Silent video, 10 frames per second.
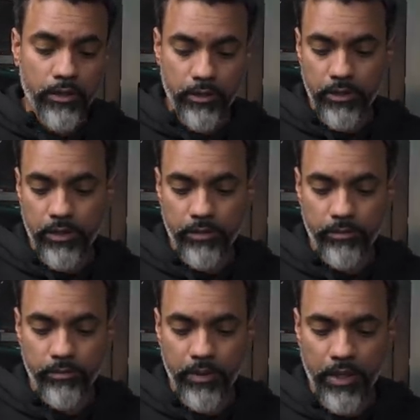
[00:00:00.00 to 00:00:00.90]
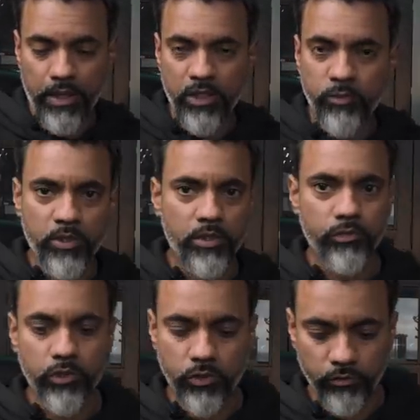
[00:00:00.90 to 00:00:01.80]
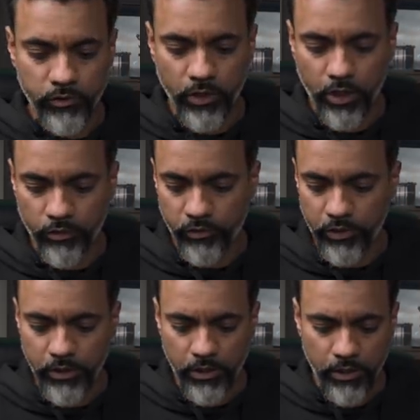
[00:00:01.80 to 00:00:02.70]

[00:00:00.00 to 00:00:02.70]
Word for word: and especially for street photography.